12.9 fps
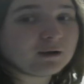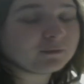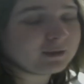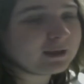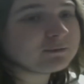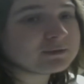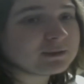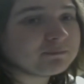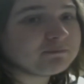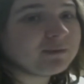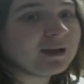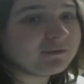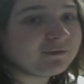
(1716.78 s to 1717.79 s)
like it was a
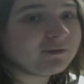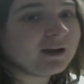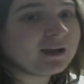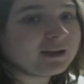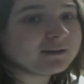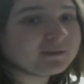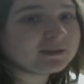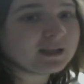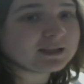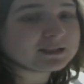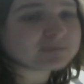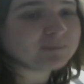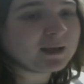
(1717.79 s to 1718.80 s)
big fight
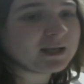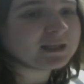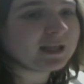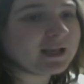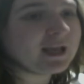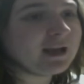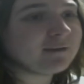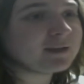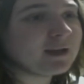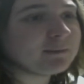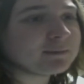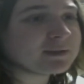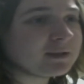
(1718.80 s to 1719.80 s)
that spanned like half the
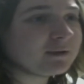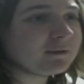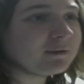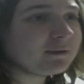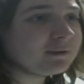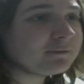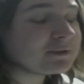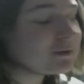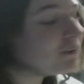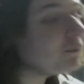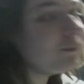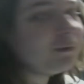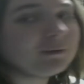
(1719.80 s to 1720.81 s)
episode. It was
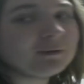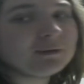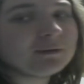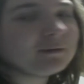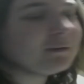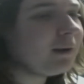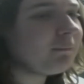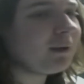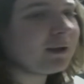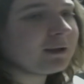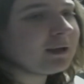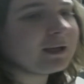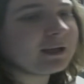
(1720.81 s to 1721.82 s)
cool. I'm
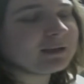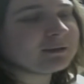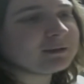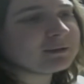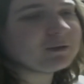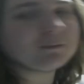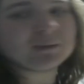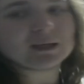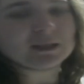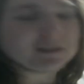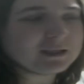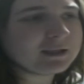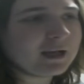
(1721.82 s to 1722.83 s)
not getting into too many
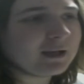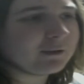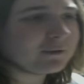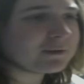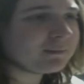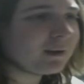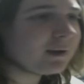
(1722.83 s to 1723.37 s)
details, but